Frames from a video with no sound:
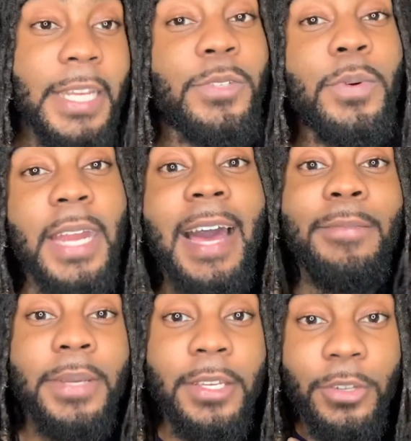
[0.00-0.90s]
what I've
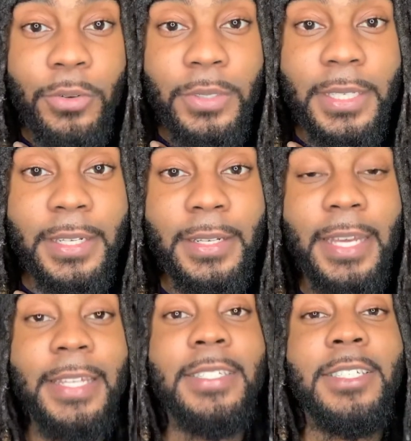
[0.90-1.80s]
been using
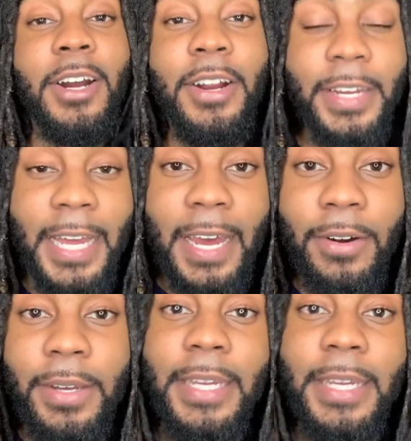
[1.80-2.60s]
and starting out.